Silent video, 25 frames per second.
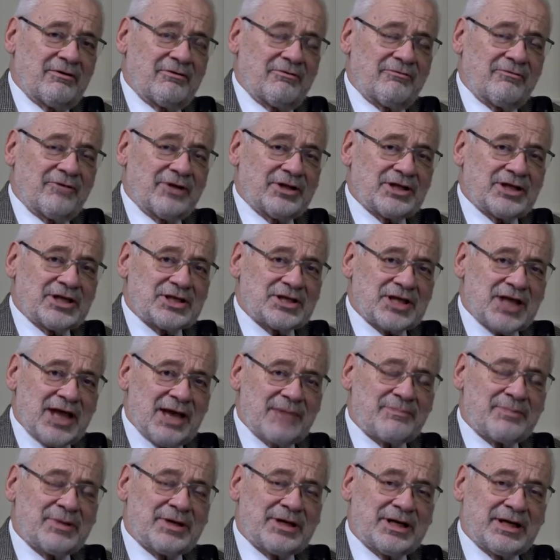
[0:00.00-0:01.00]
What is
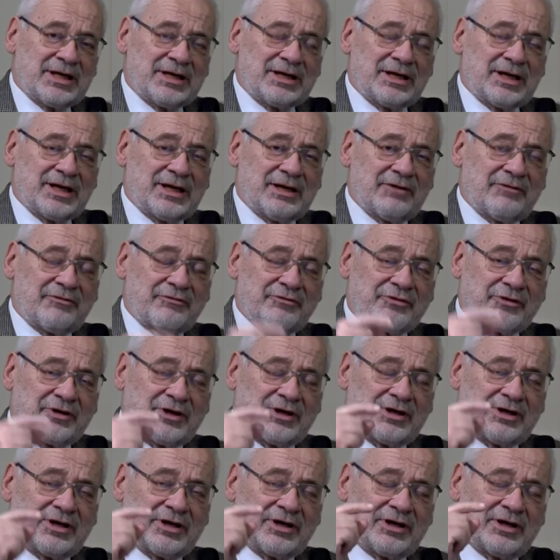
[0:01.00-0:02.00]
happening if
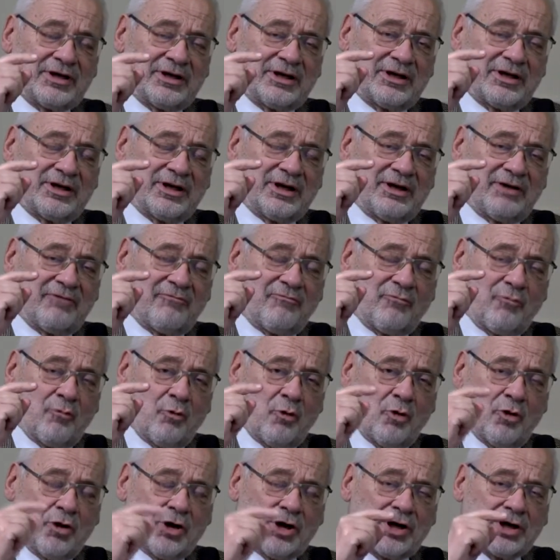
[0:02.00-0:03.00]
a
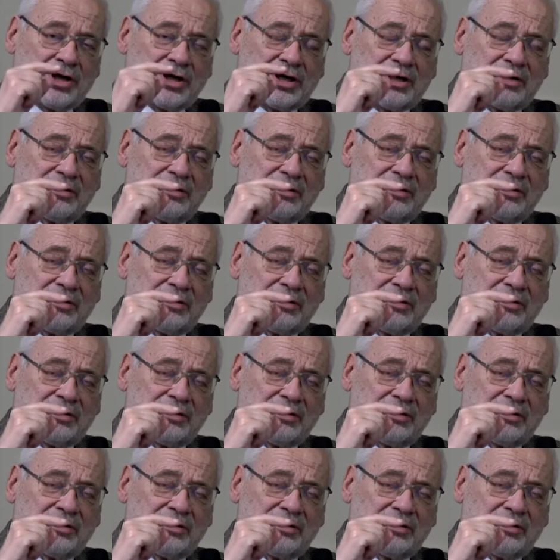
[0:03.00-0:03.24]
war